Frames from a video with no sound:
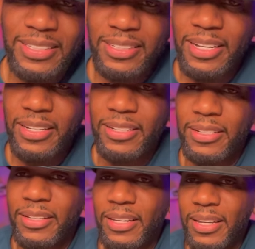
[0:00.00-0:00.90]

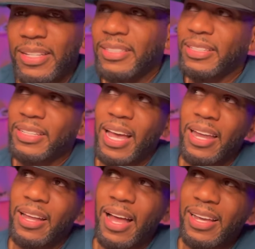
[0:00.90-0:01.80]
sneaker is
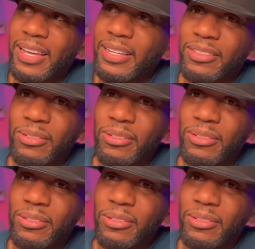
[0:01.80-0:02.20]
kind of, I guess